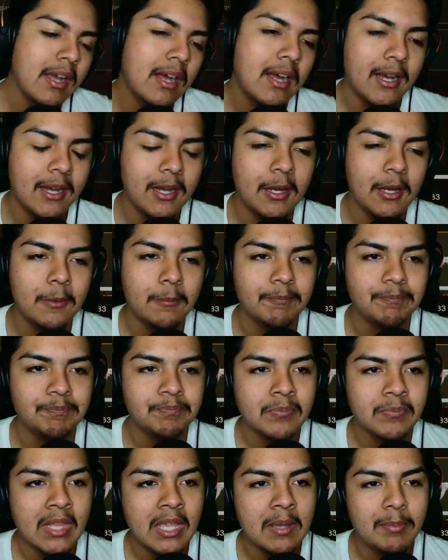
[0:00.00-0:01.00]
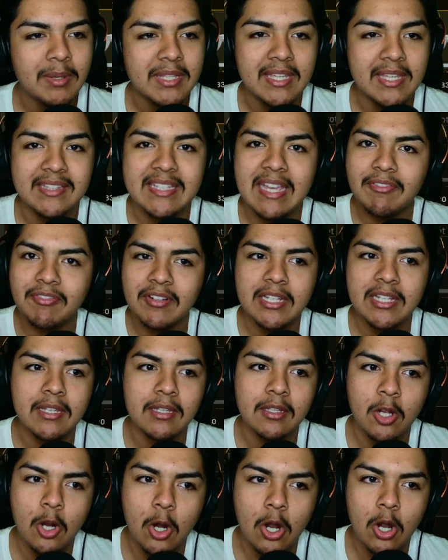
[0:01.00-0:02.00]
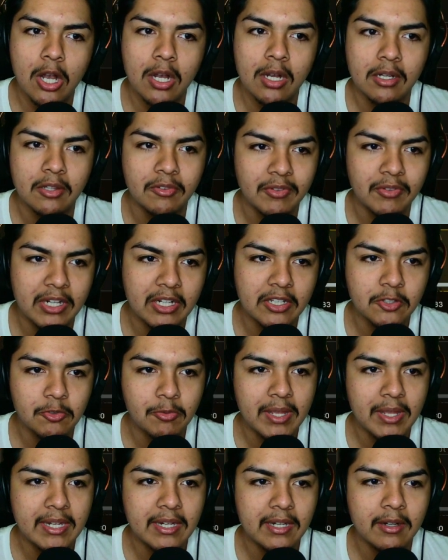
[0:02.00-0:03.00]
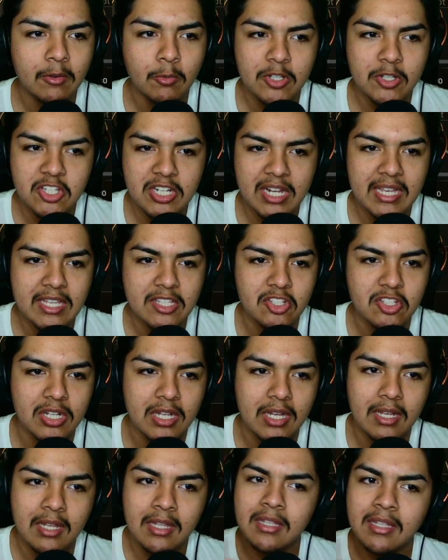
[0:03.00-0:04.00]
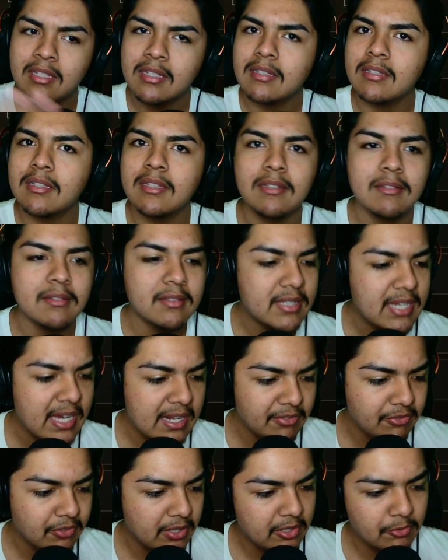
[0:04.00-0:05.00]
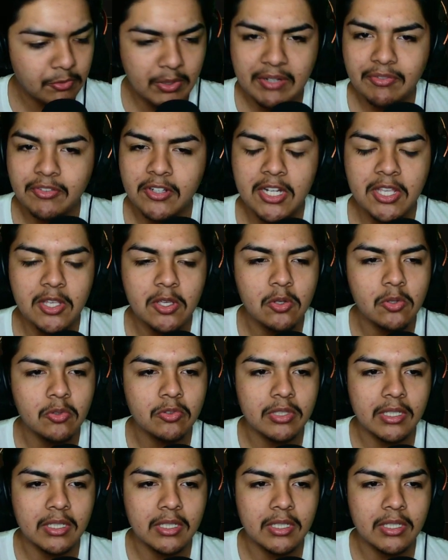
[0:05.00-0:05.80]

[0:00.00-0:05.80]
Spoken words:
But yeah, definitely car is very underrated. One shot headshot. It's kind of it's really fun to use.